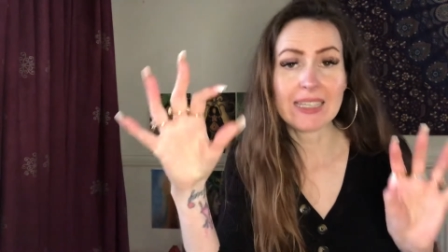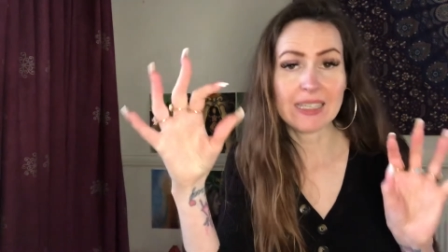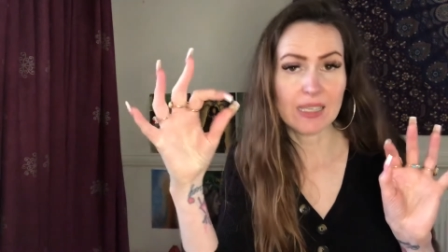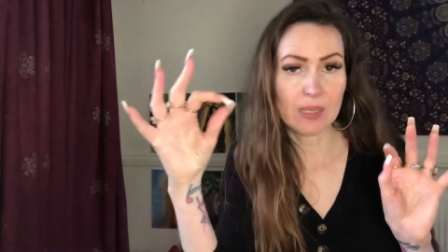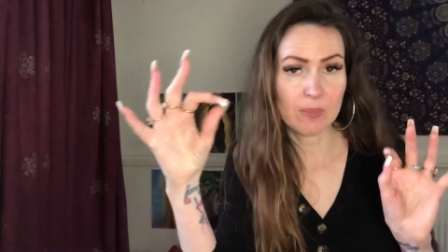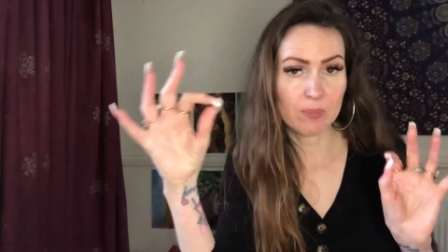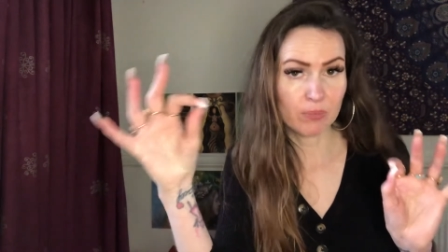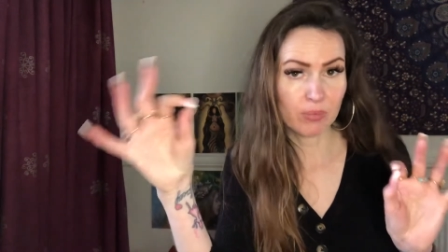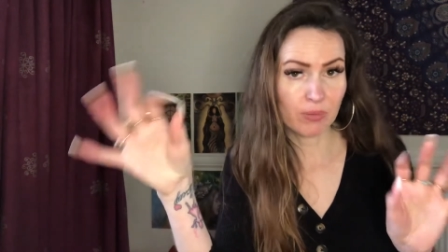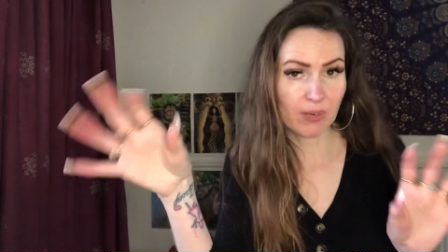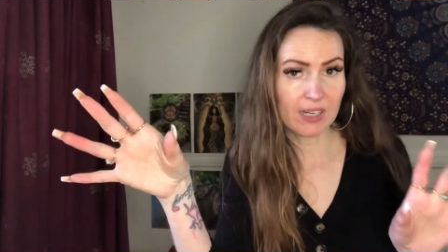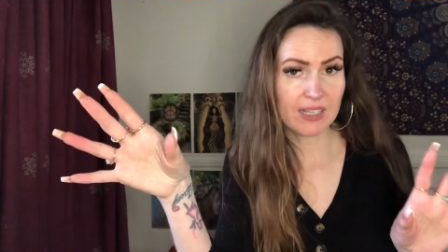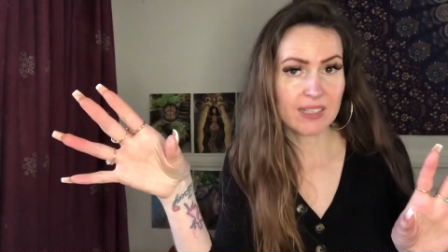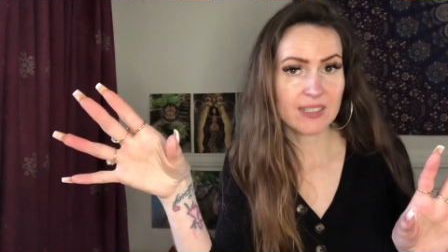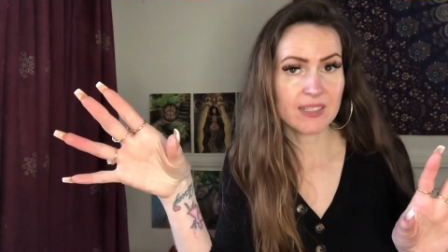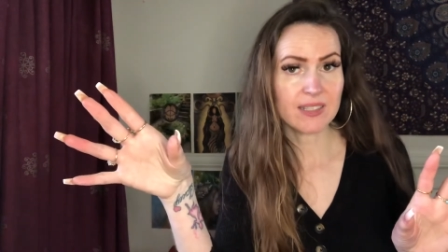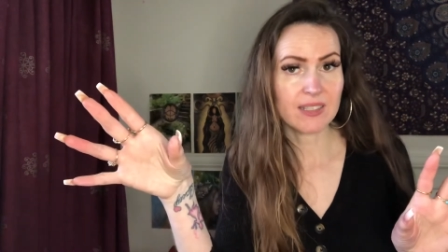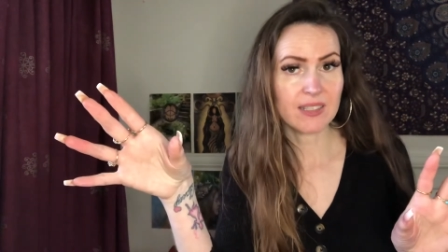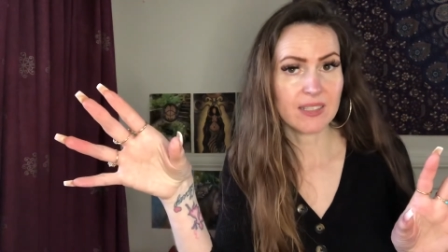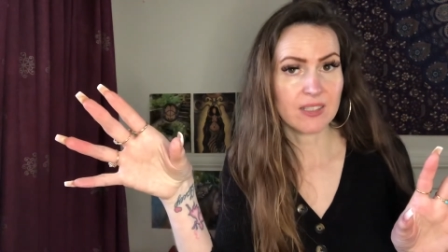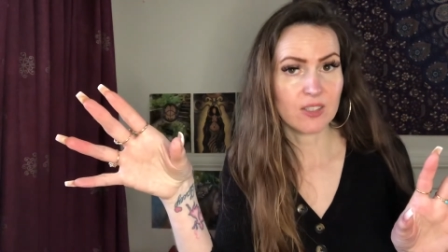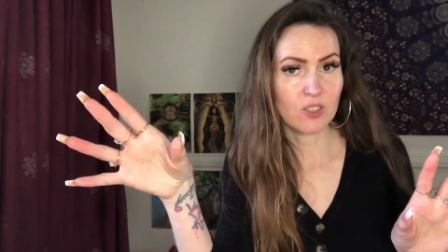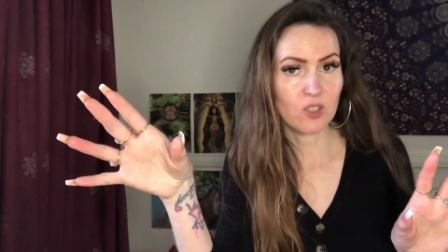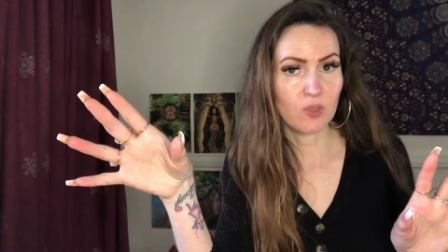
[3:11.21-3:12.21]
embrace
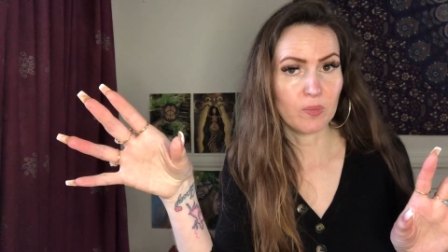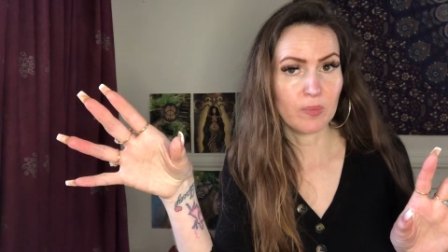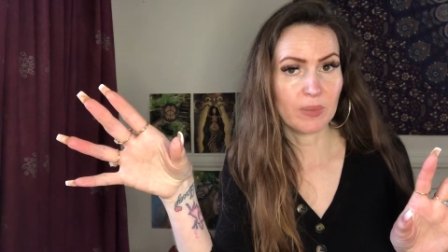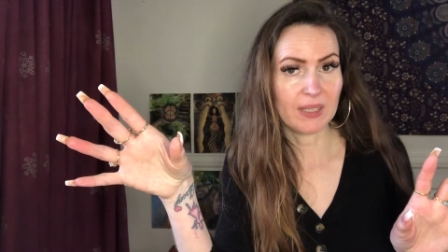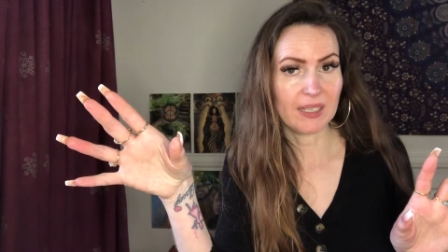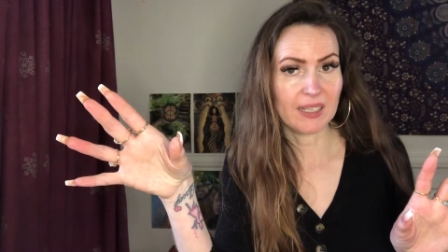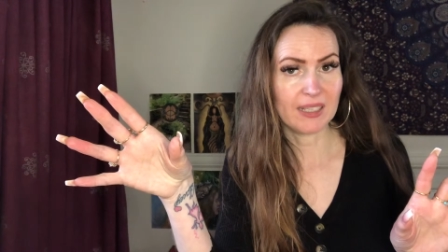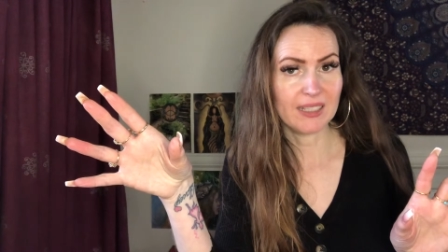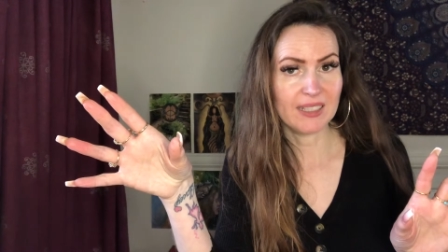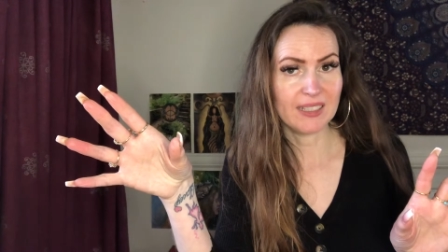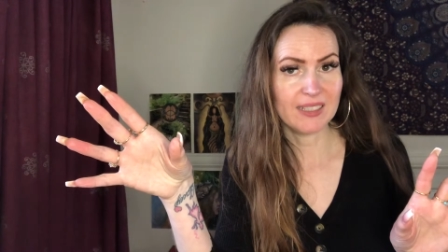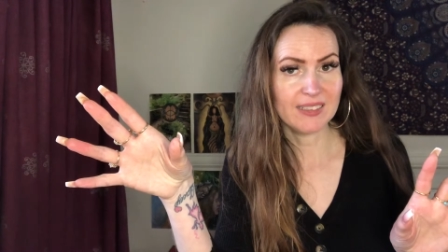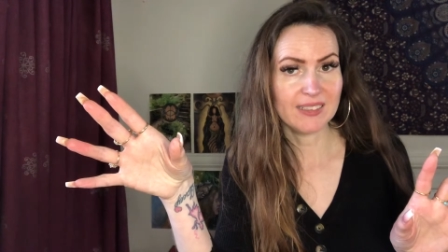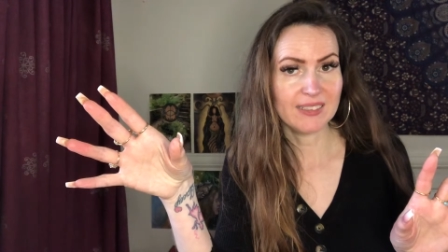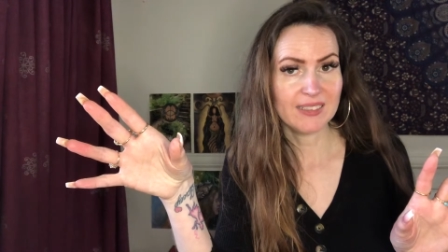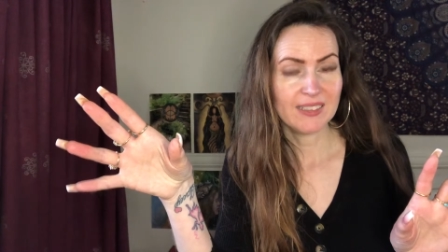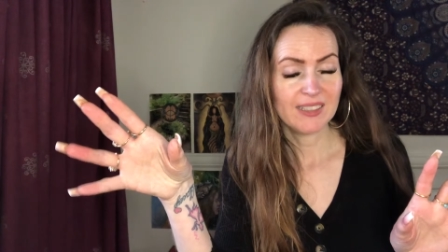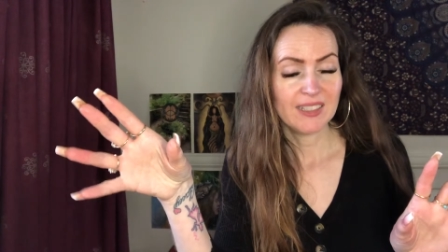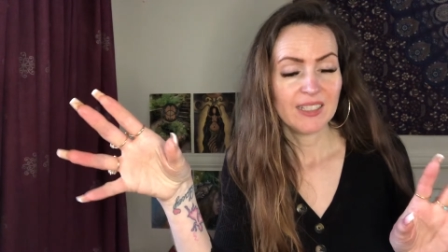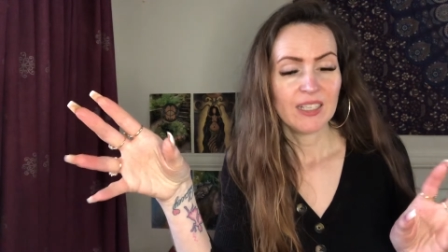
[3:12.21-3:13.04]
this new beginning.